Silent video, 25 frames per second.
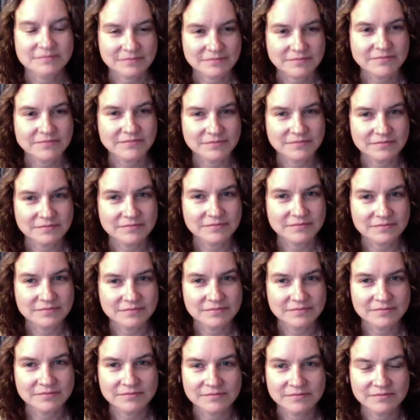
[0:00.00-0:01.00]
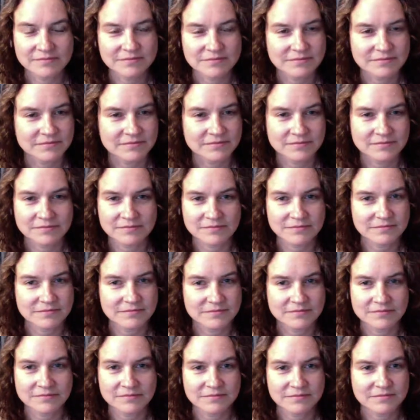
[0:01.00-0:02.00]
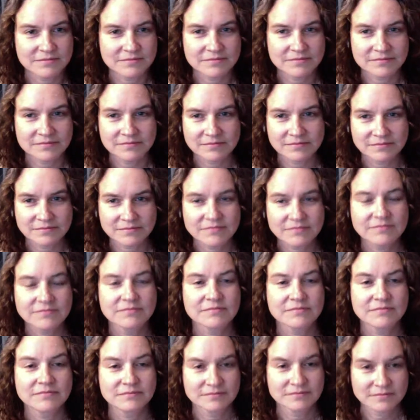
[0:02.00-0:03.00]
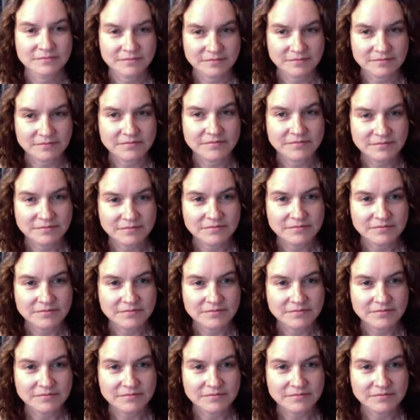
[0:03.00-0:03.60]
No words are spoken by the person on screen.